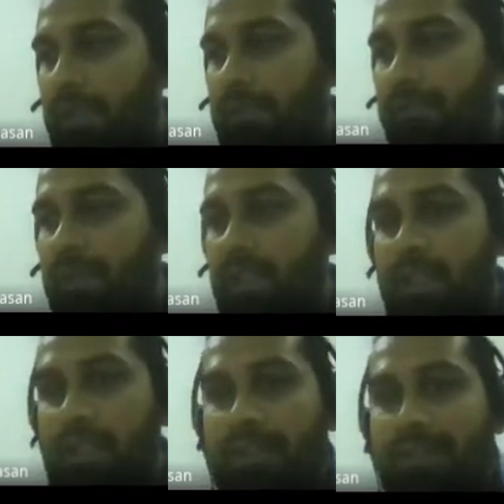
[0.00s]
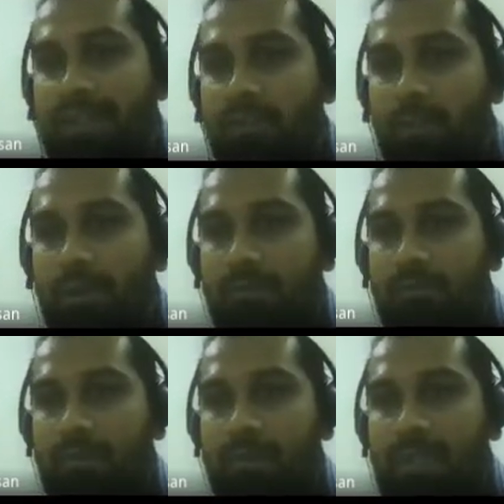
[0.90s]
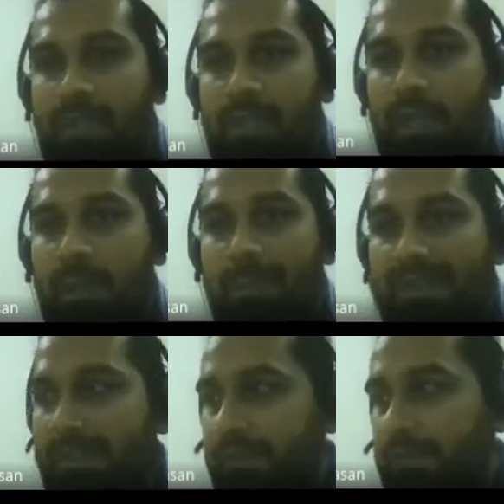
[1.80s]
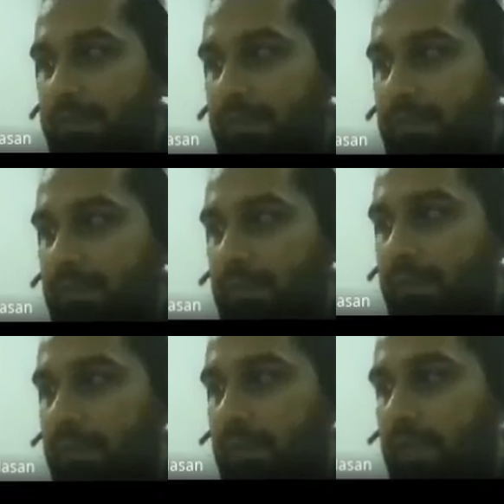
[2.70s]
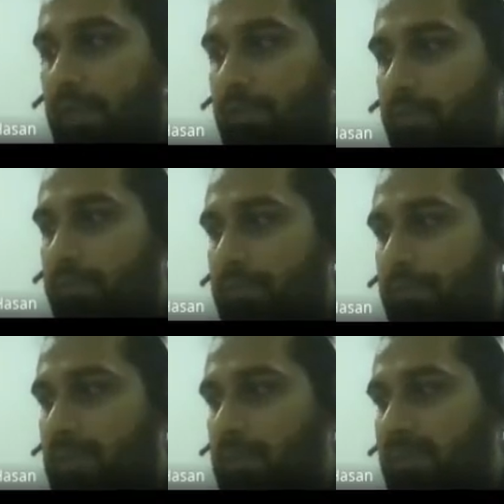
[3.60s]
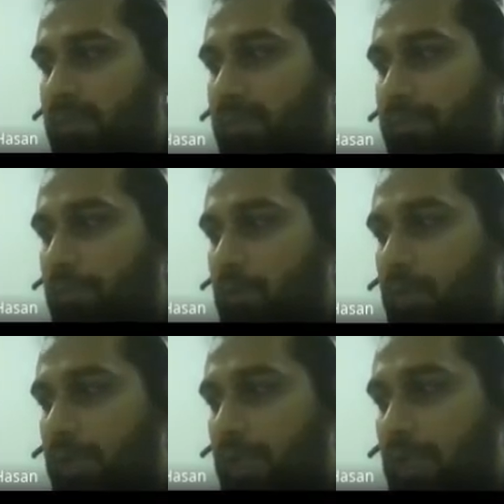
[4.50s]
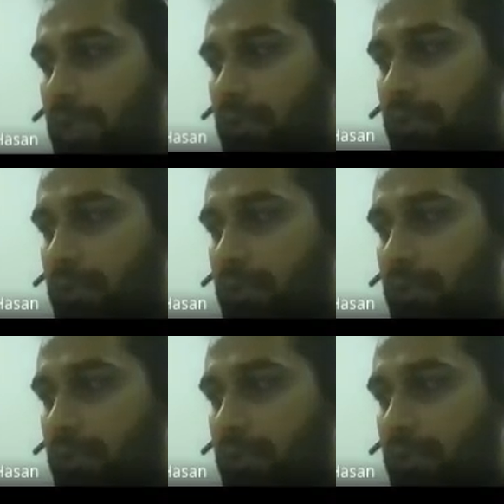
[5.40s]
every next one would be a miss. Okay, so 50 misses for A.